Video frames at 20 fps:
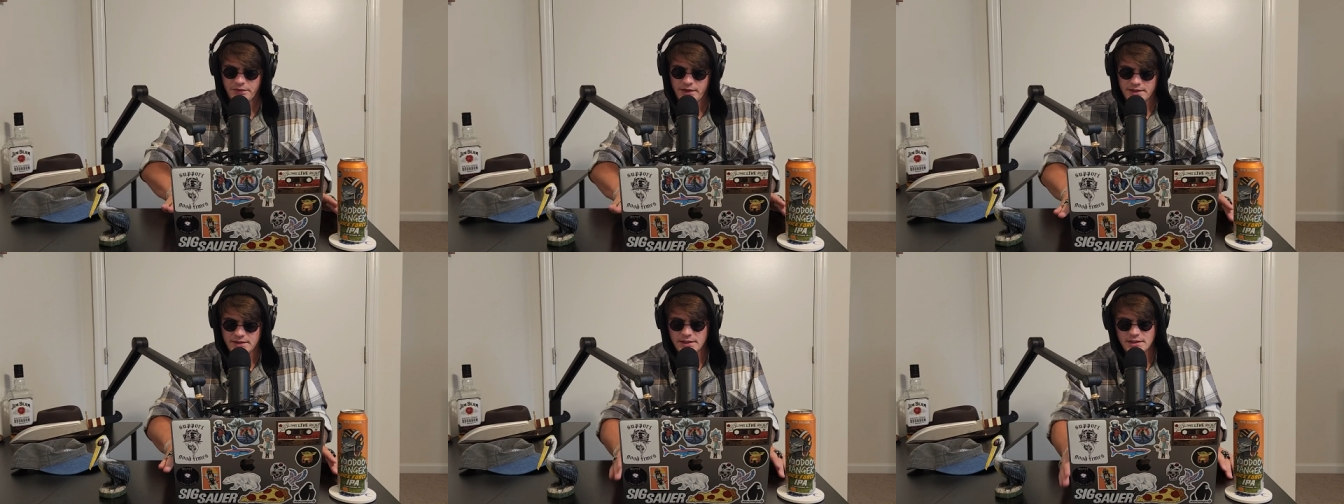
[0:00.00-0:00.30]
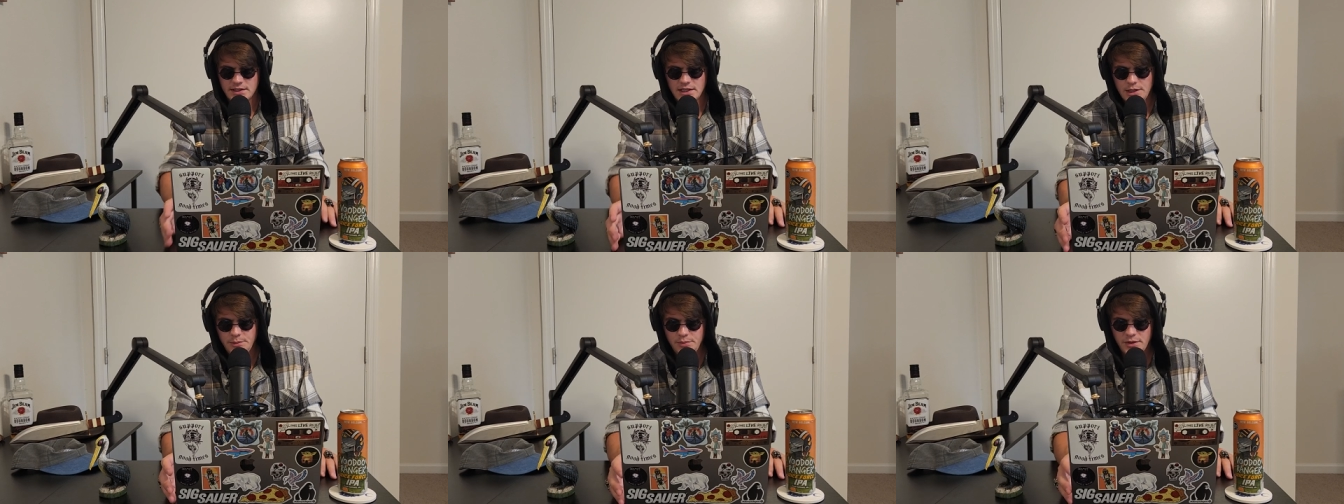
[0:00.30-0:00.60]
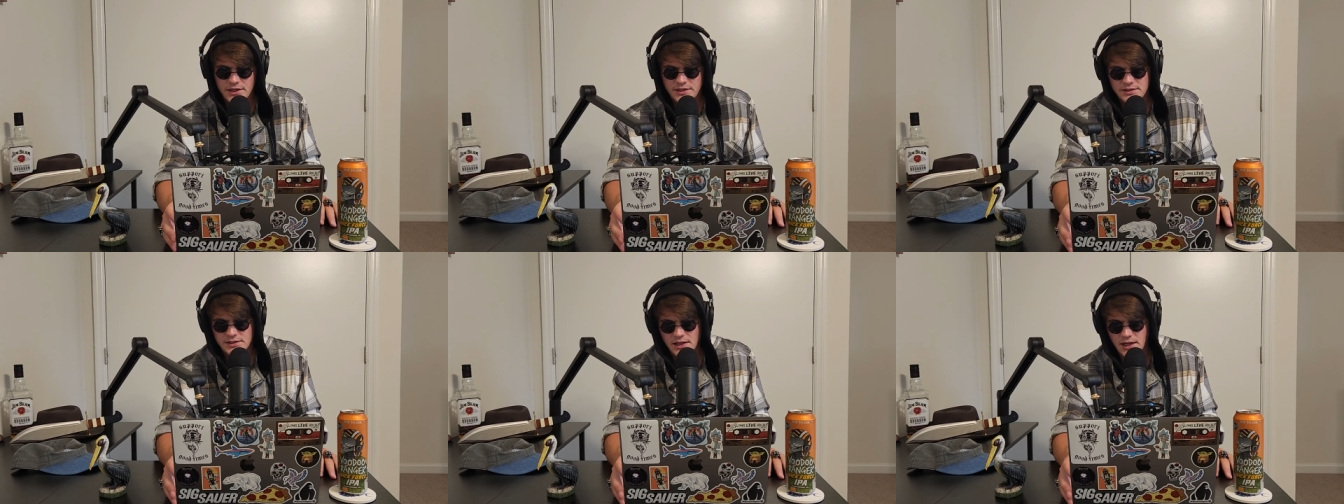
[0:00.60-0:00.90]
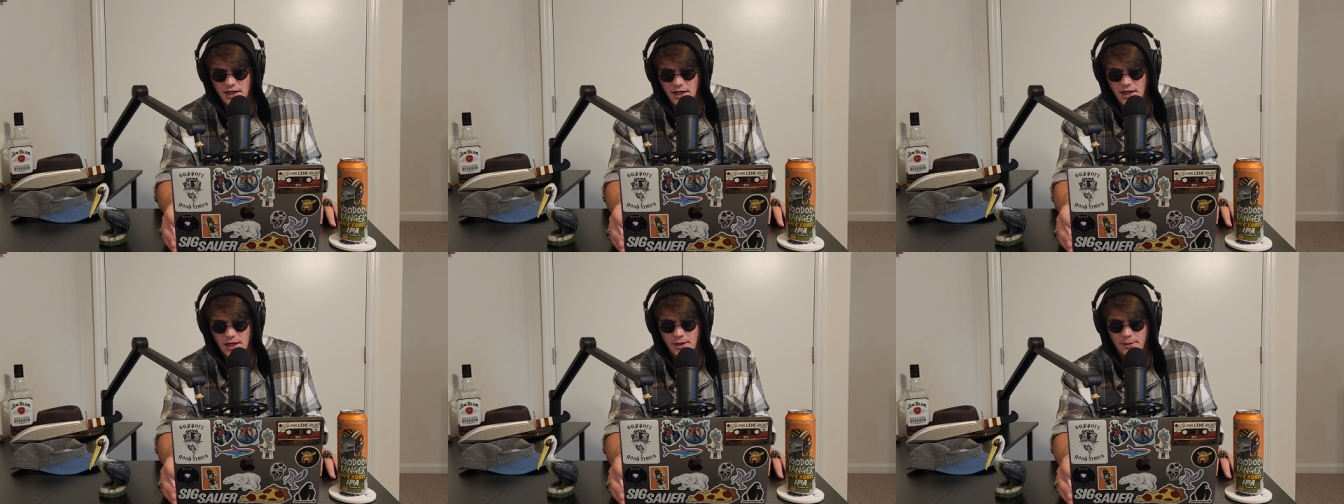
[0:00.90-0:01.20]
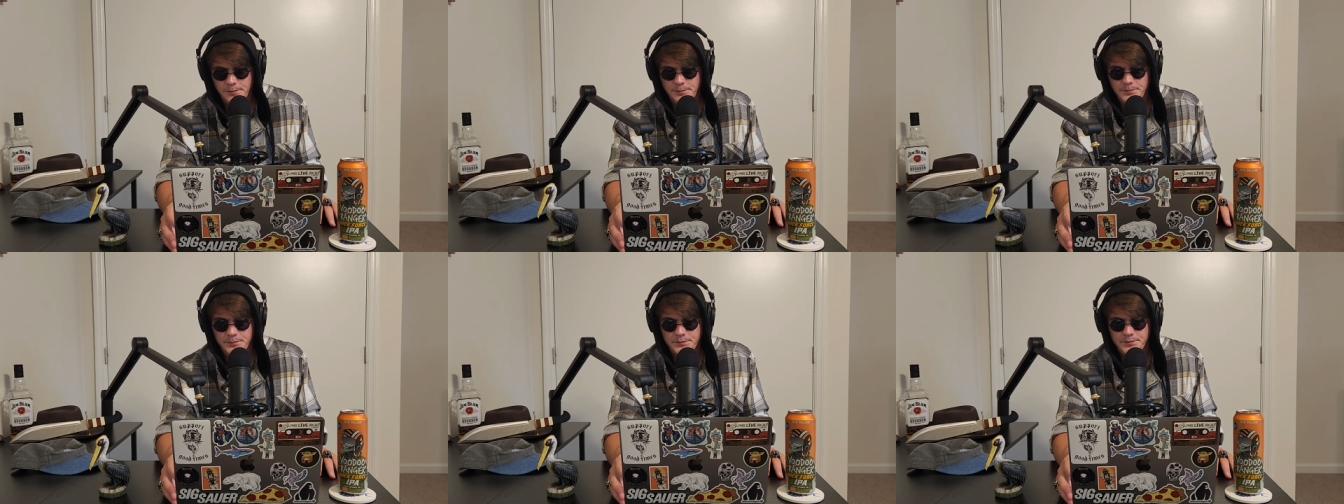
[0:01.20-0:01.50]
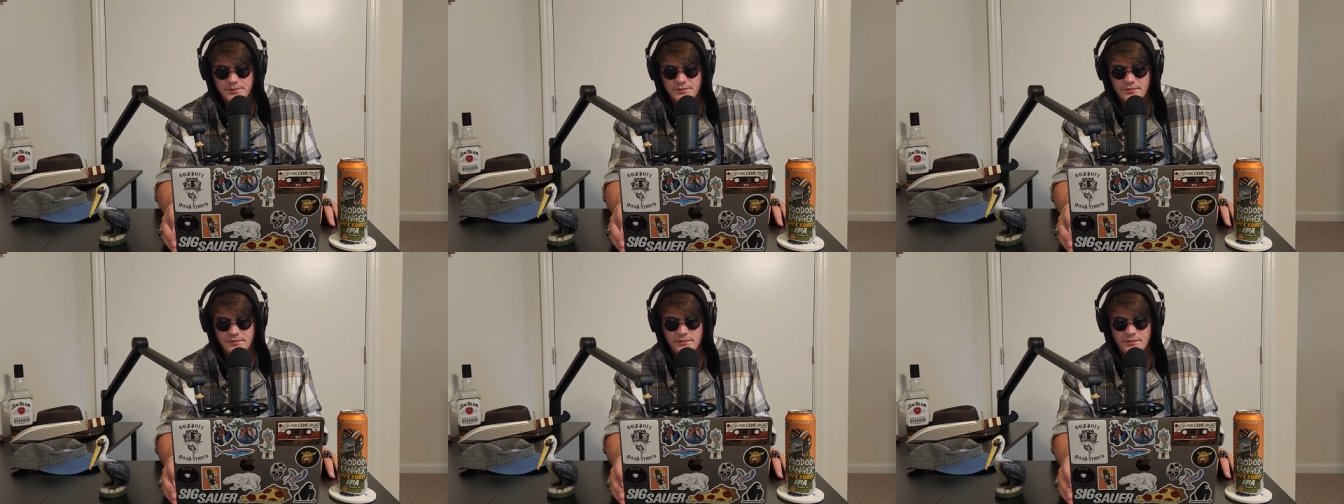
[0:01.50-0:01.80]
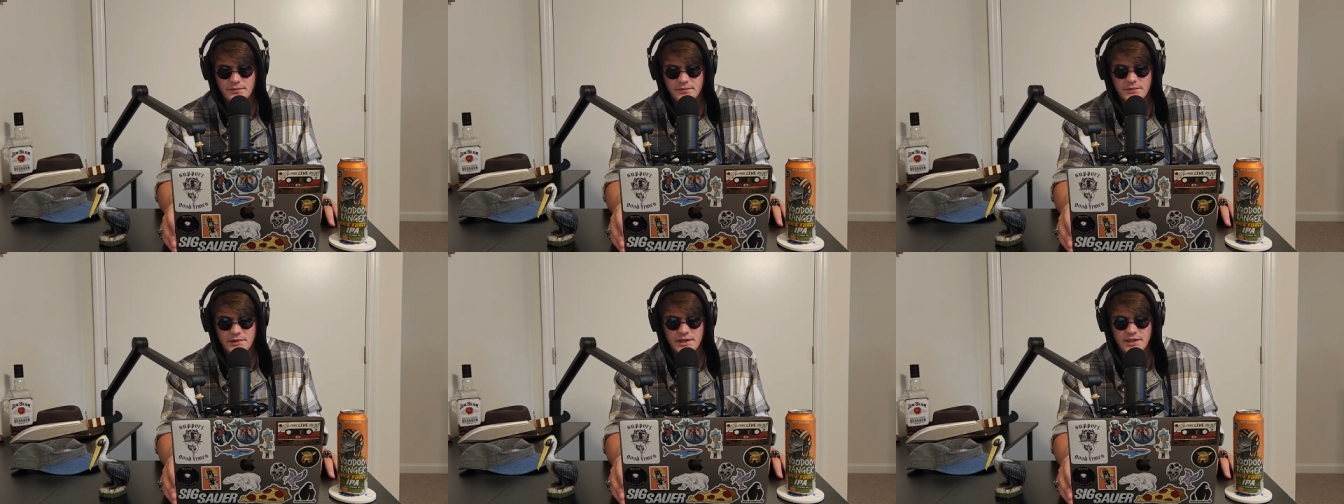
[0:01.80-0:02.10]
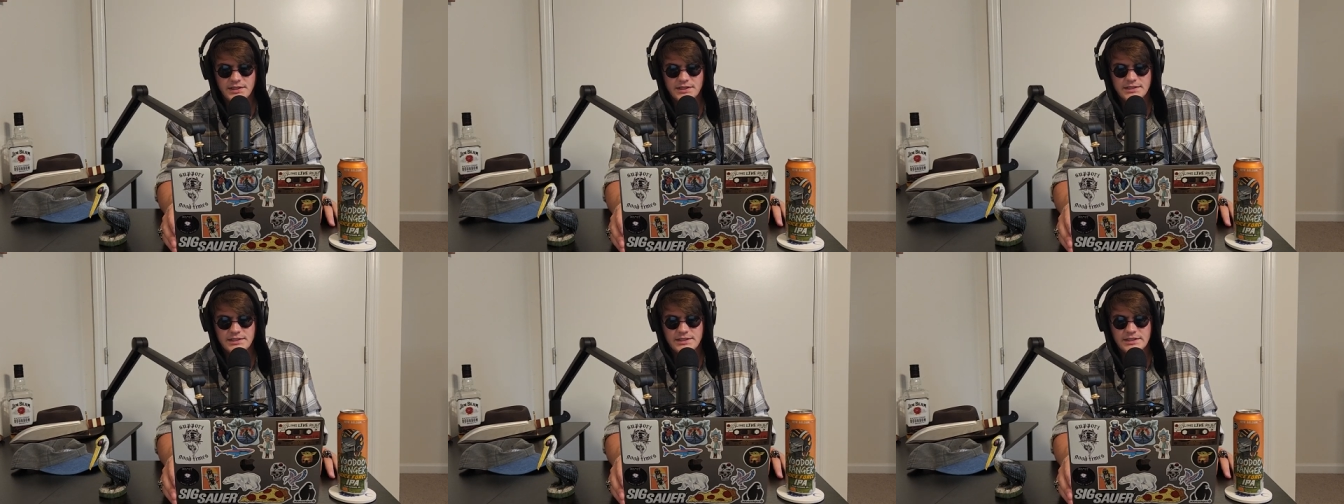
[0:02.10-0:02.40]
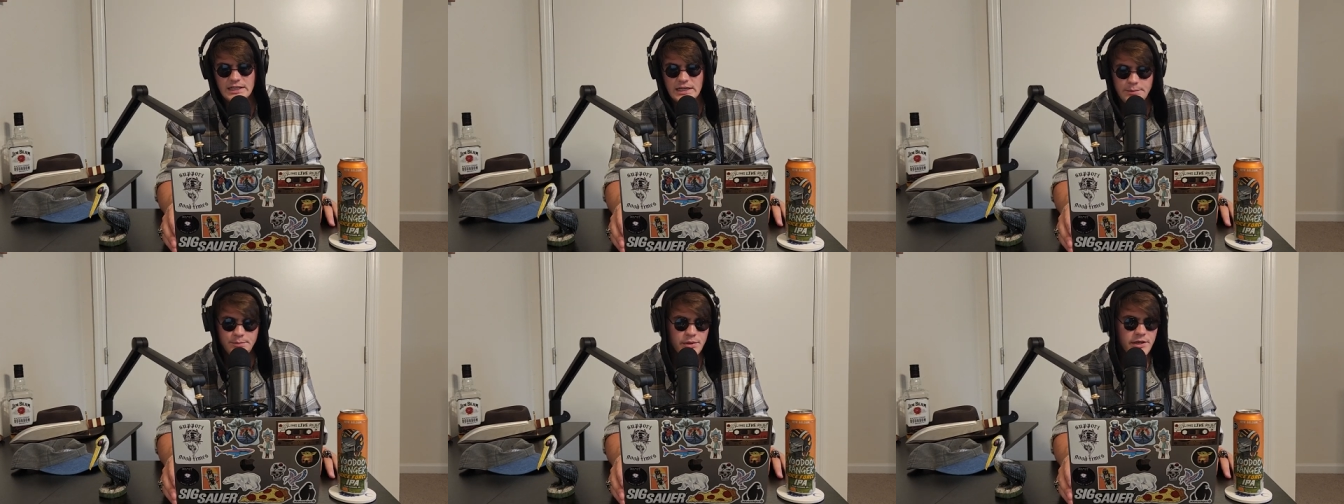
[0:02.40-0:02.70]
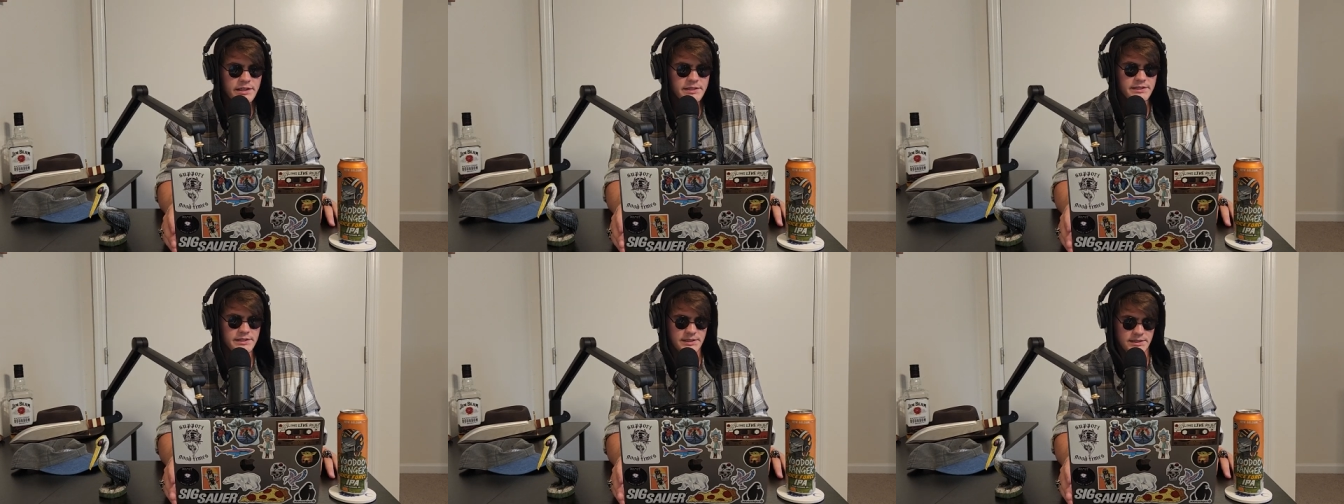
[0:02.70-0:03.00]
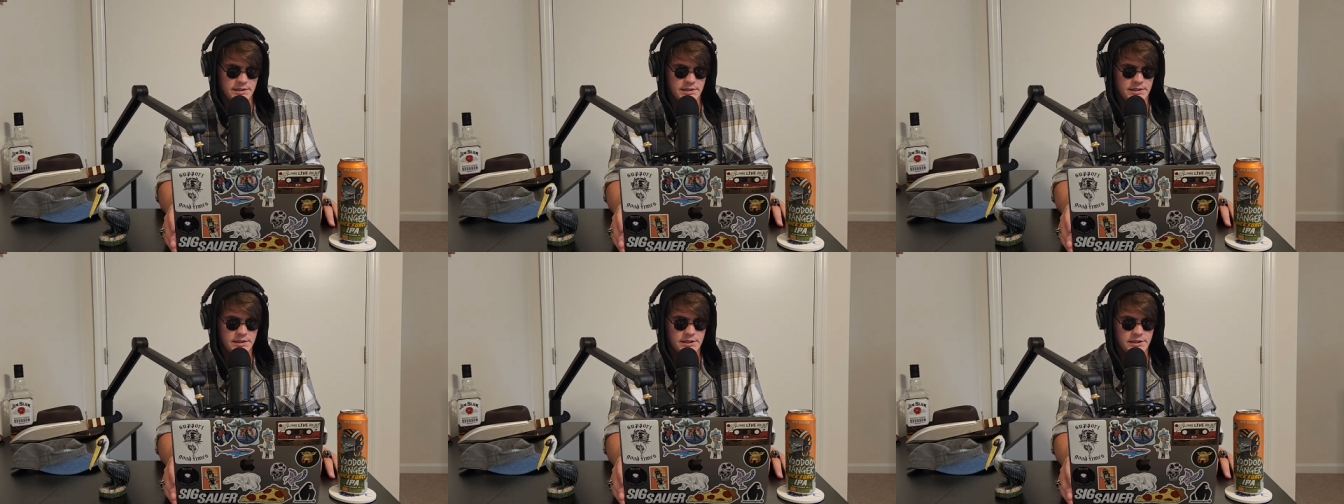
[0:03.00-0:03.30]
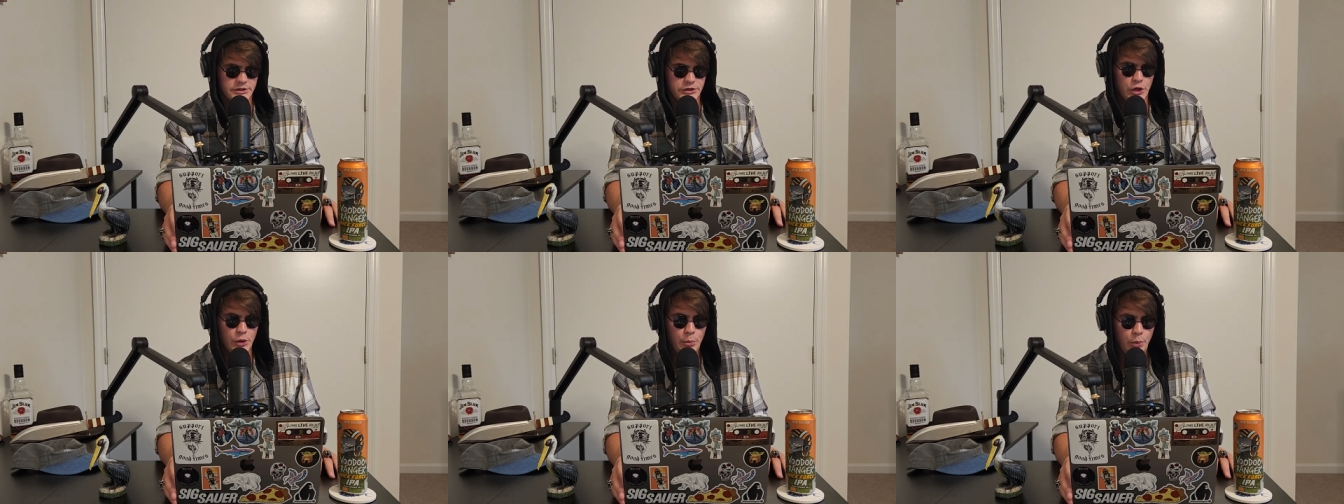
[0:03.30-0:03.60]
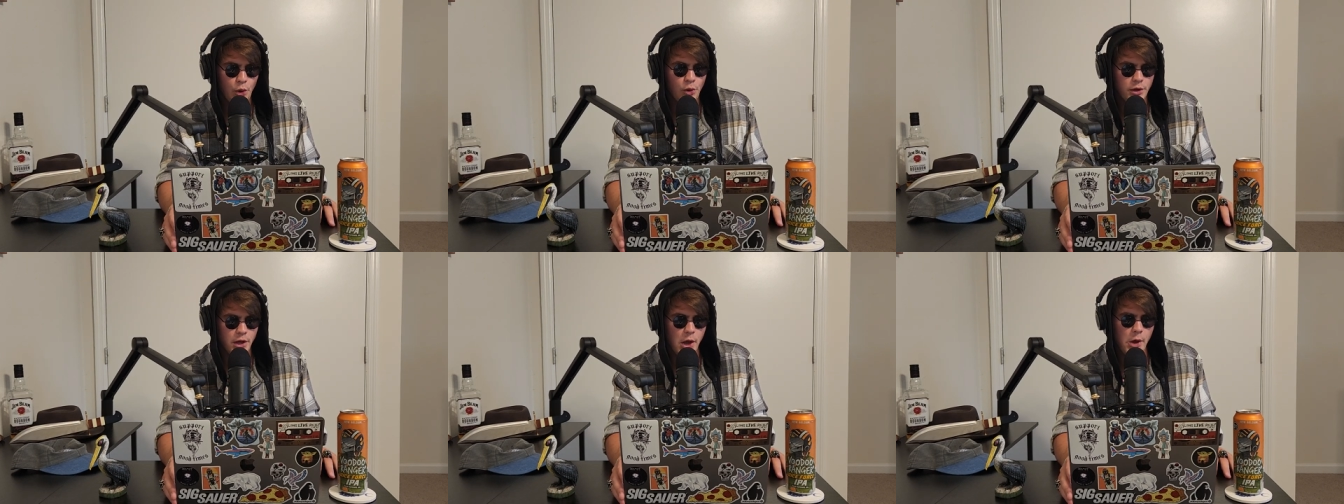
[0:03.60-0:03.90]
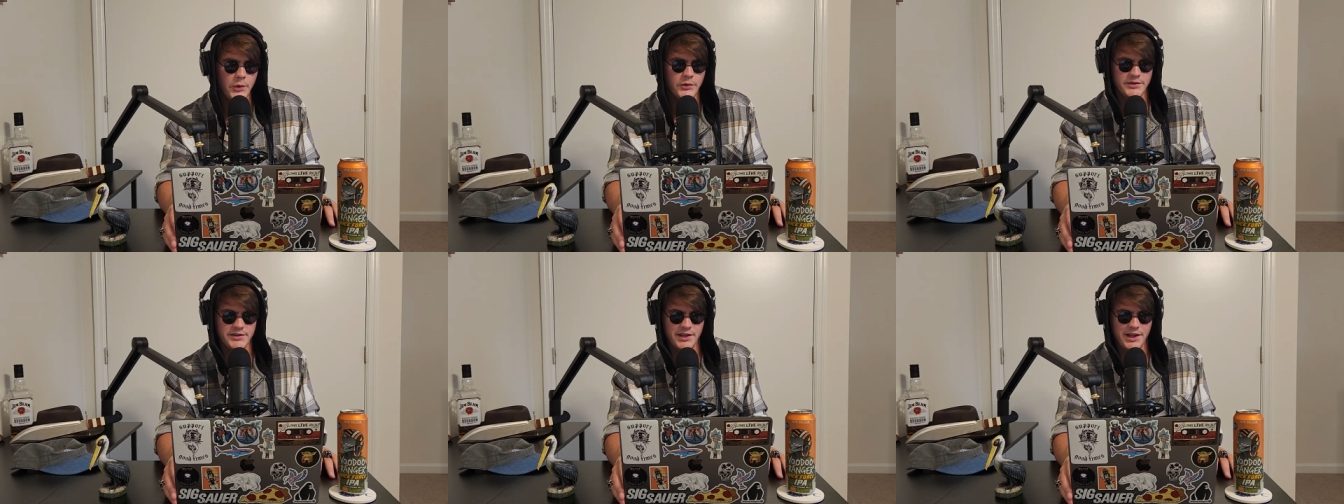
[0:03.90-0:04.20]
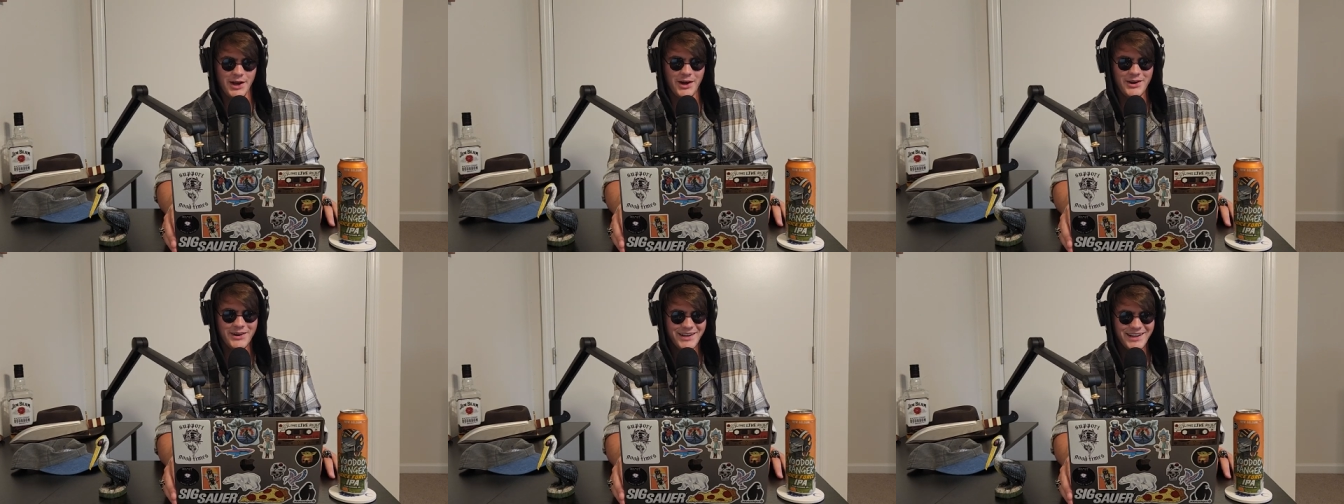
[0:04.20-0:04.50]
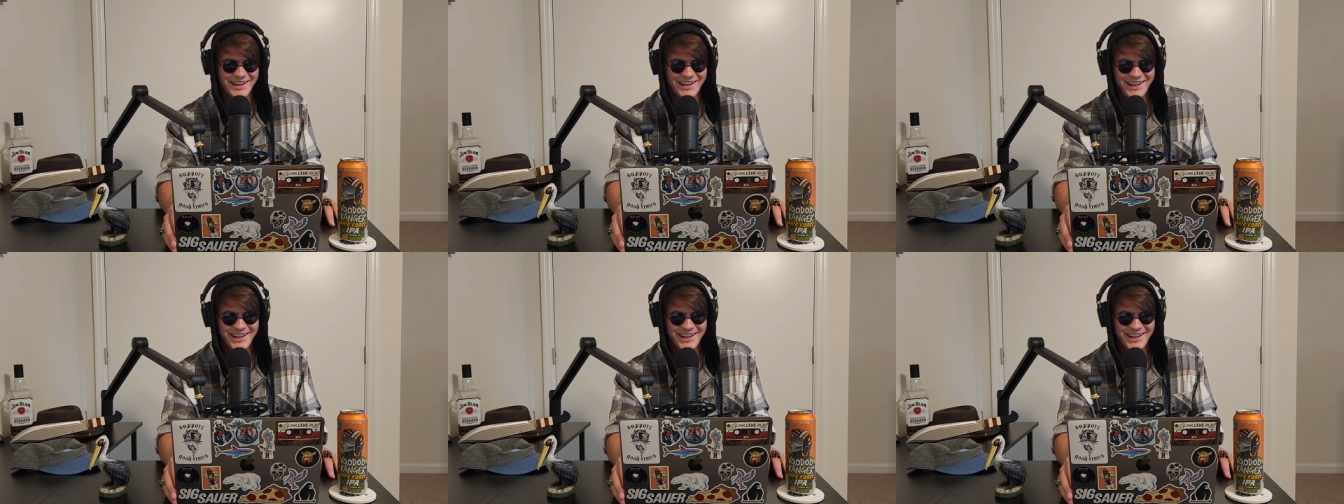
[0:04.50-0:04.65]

That the deepest, um, the deepest the pool goes though.